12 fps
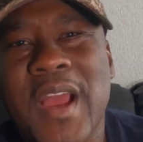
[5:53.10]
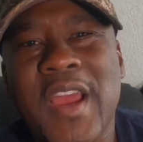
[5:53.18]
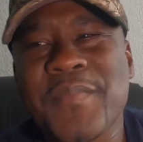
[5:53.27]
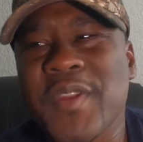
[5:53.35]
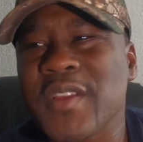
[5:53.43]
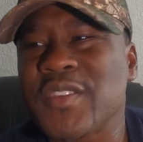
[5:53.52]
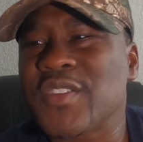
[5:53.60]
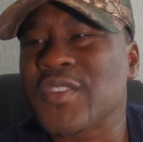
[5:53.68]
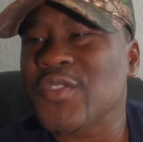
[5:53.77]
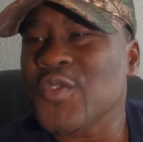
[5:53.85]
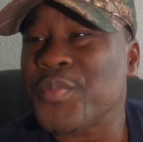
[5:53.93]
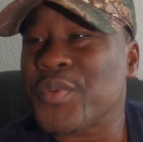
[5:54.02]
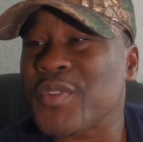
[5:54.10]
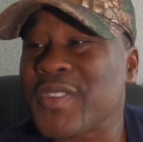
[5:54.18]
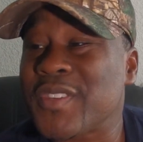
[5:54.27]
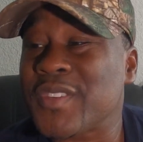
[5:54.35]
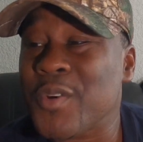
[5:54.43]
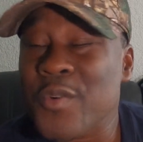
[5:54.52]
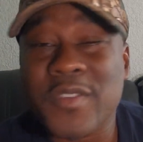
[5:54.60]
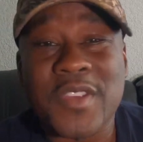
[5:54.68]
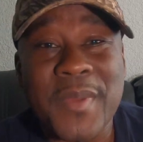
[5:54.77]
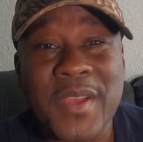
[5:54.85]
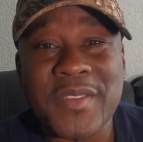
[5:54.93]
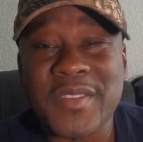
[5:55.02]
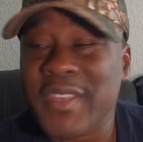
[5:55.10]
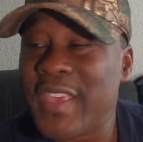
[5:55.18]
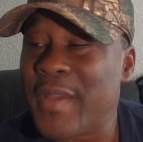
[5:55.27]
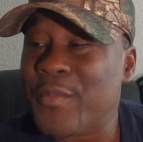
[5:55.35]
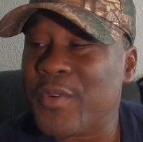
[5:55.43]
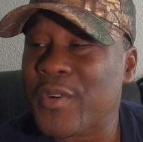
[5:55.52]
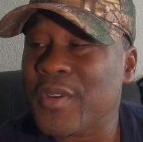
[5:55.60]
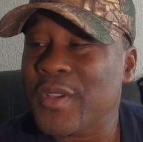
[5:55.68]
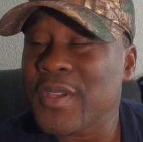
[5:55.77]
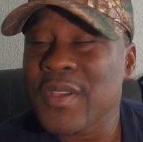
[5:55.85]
I'm not super stoked about this camera.